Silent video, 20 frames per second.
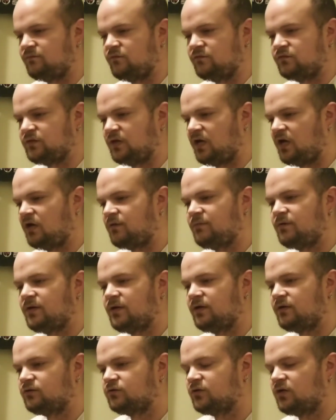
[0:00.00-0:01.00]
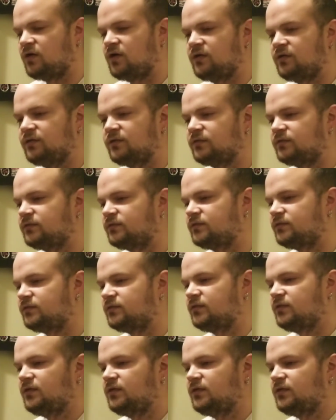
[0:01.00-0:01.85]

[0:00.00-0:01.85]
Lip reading: Futaba, Airtronics,